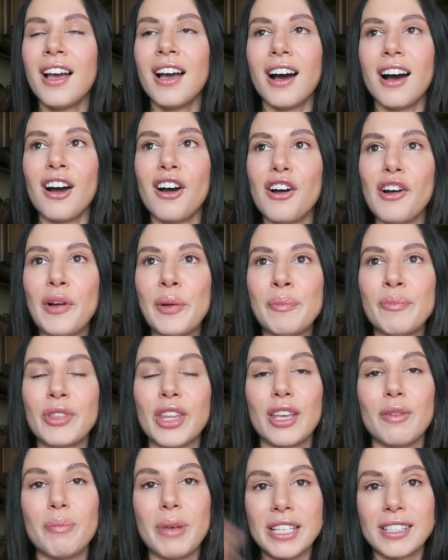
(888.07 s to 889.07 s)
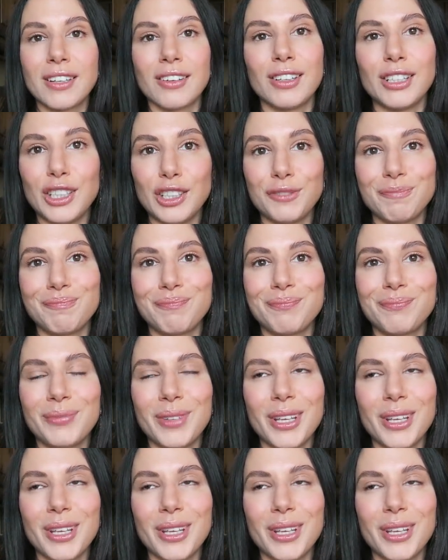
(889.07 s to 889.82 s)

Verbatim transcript: Um, basically,